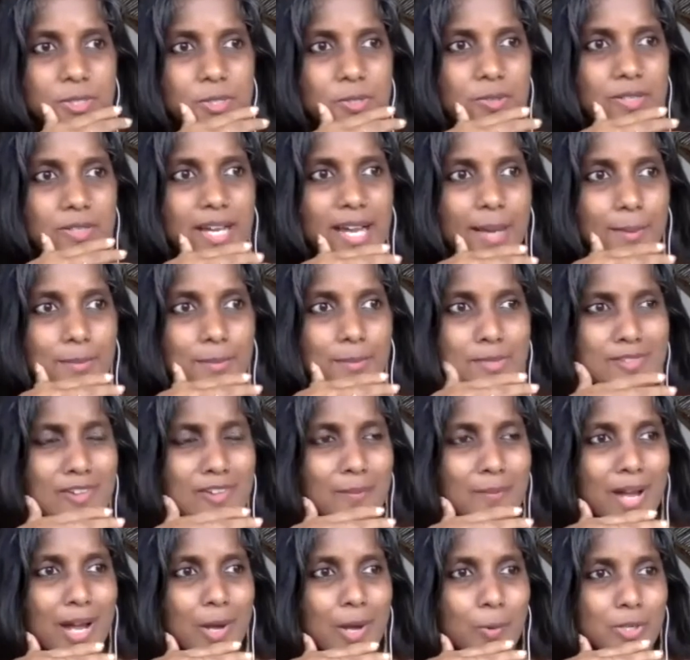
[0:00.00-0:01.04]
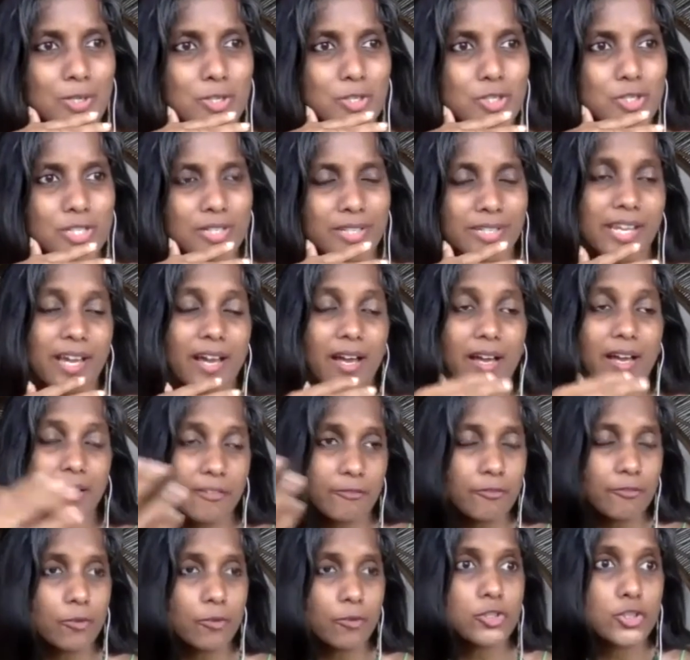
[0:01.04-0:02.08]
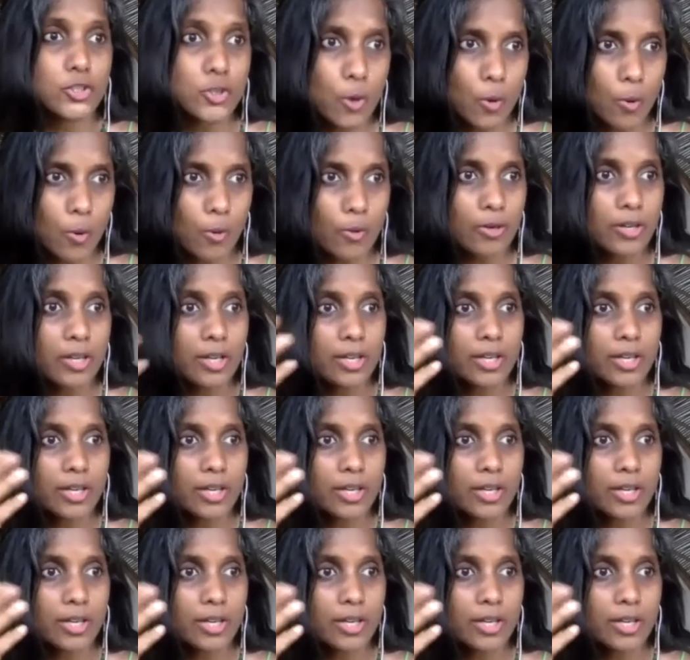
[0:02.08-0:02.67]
comes from our, yeah, for sure,